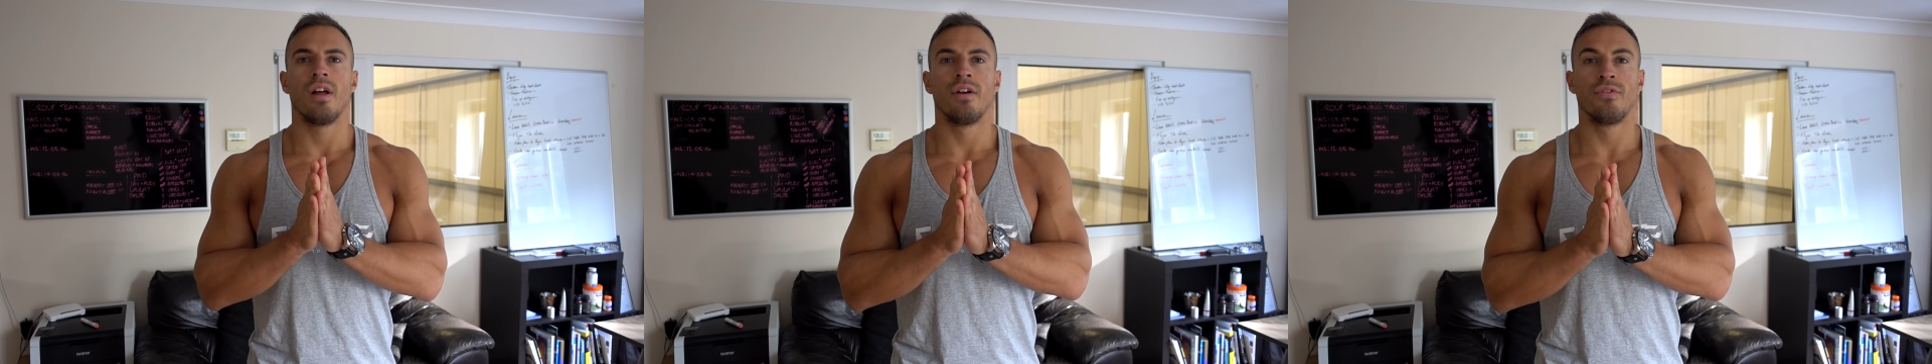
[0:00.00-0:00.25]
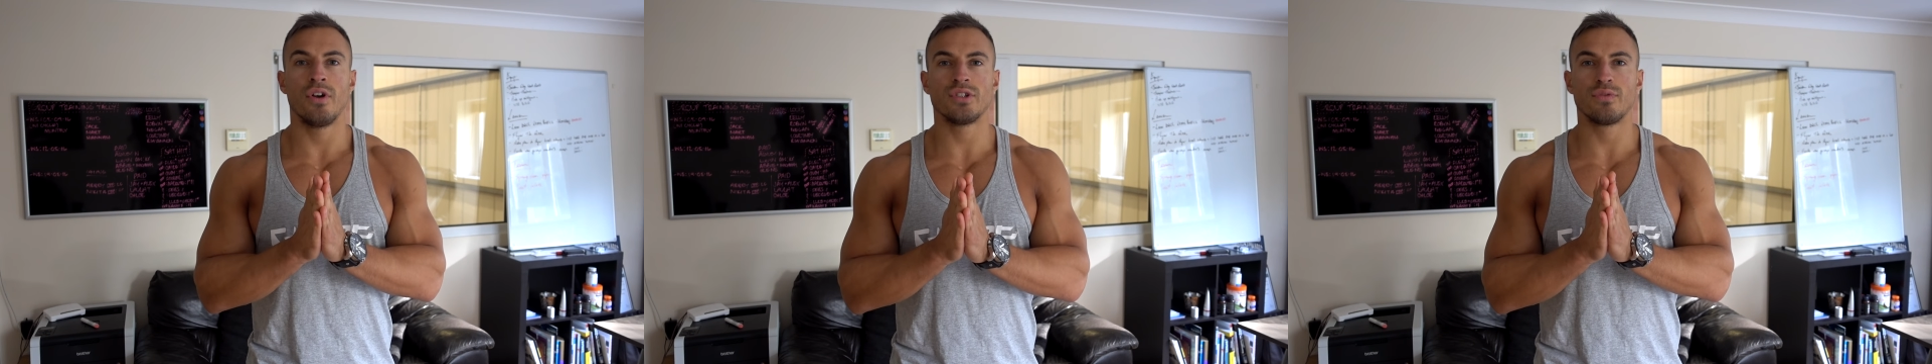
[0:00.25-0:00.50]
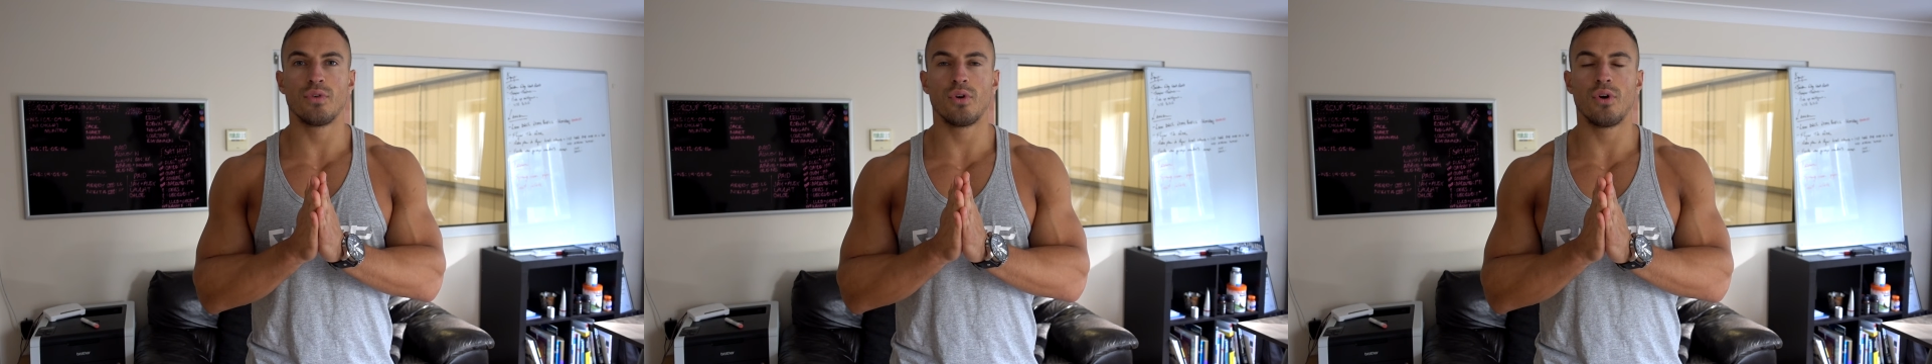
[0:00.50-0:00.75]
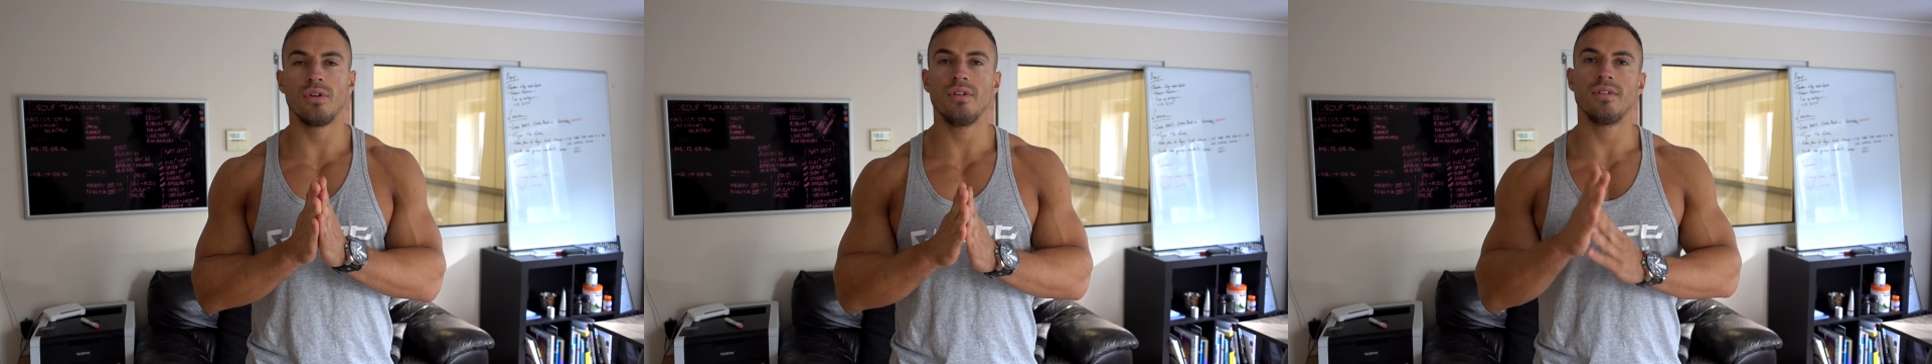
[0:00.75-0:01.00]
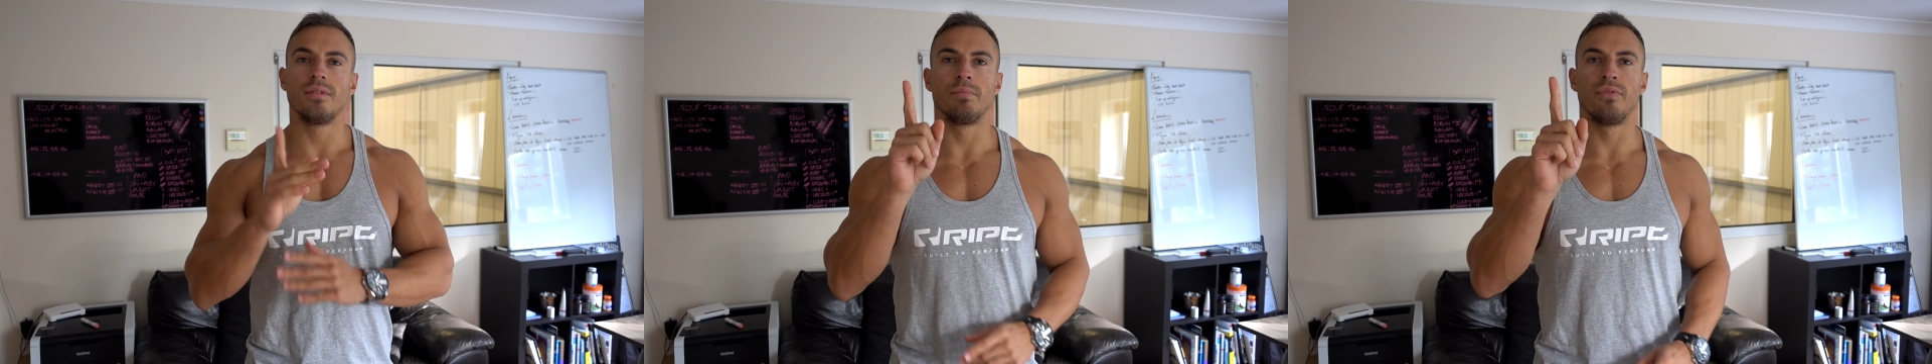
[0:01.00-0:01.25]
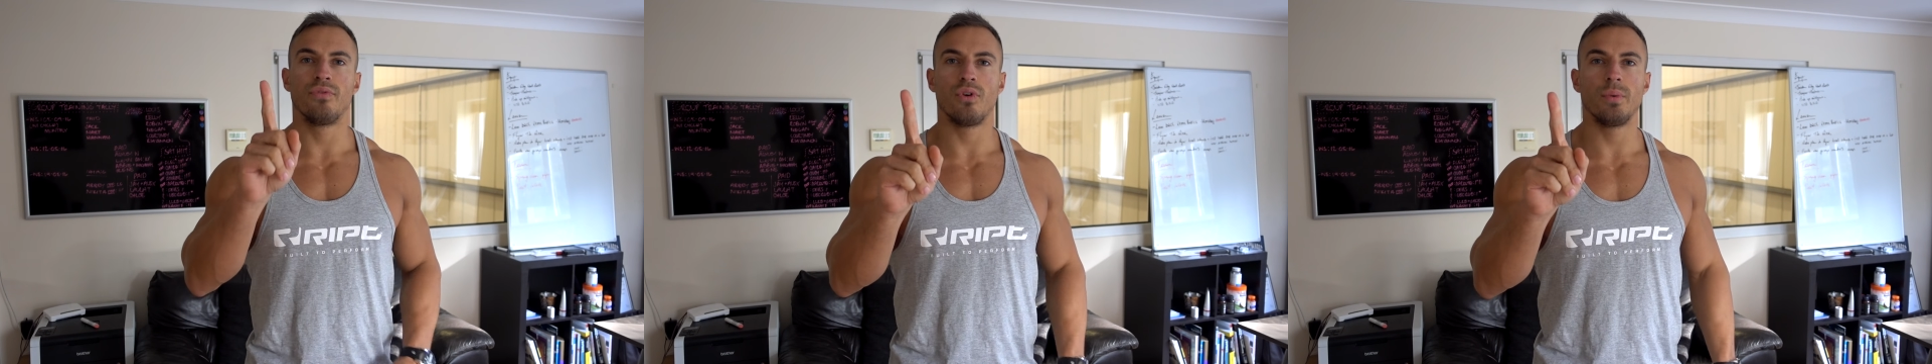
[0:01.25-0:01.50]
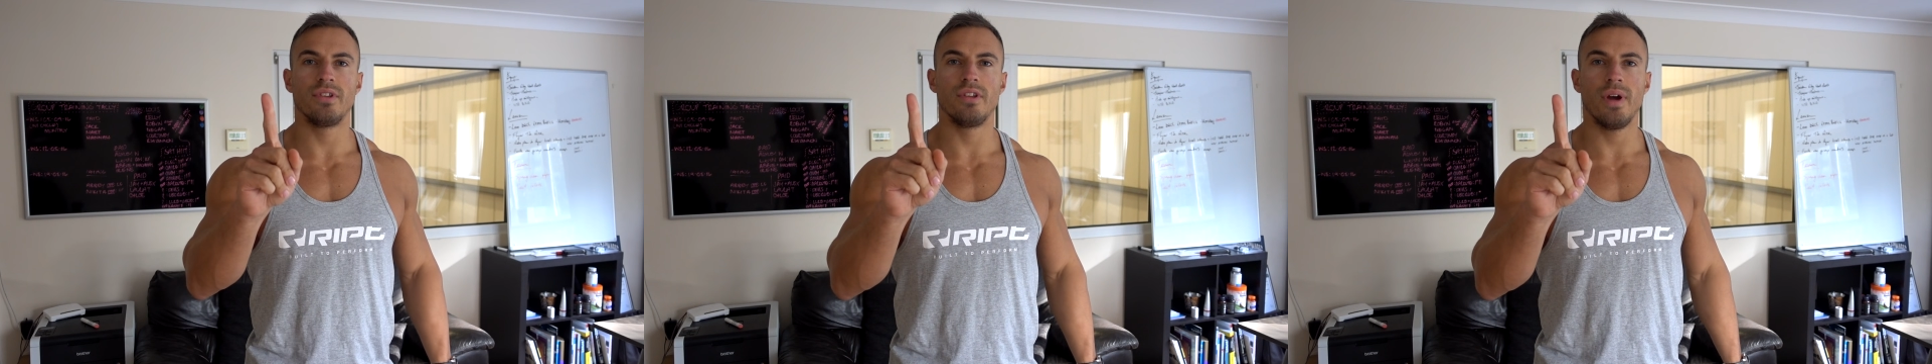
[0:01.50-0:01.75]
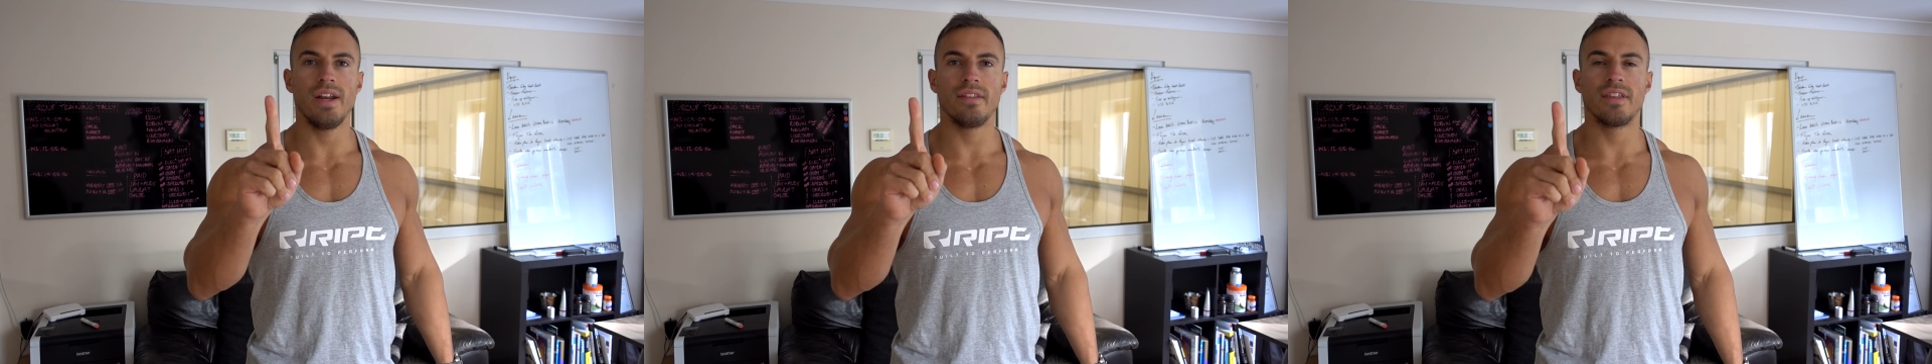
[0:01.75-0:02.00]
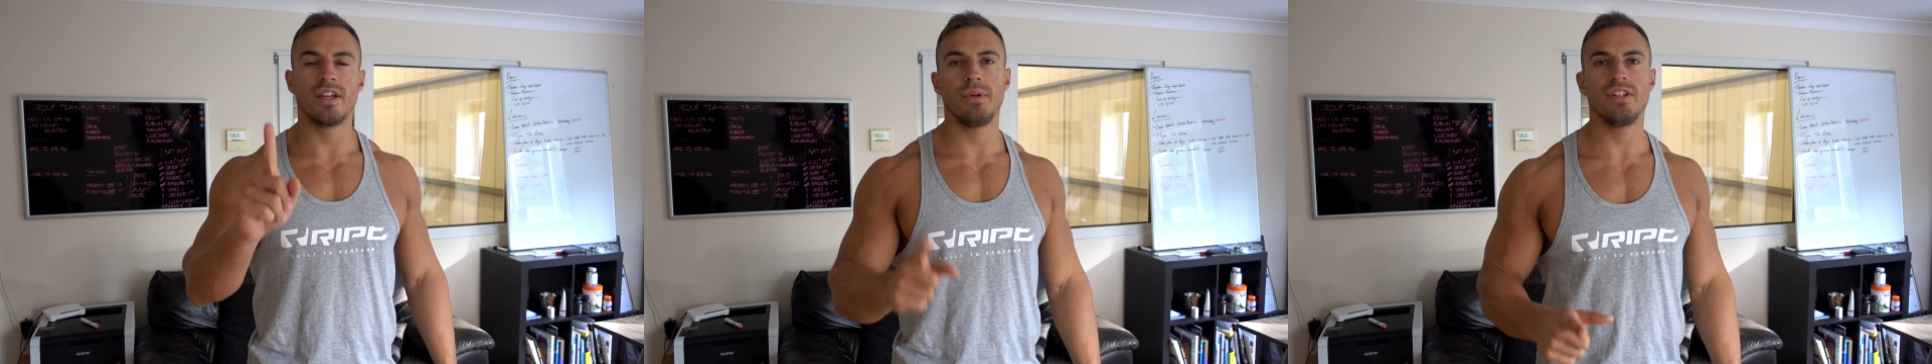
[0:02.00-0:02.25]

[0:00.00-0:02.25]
First of all, before we do anything,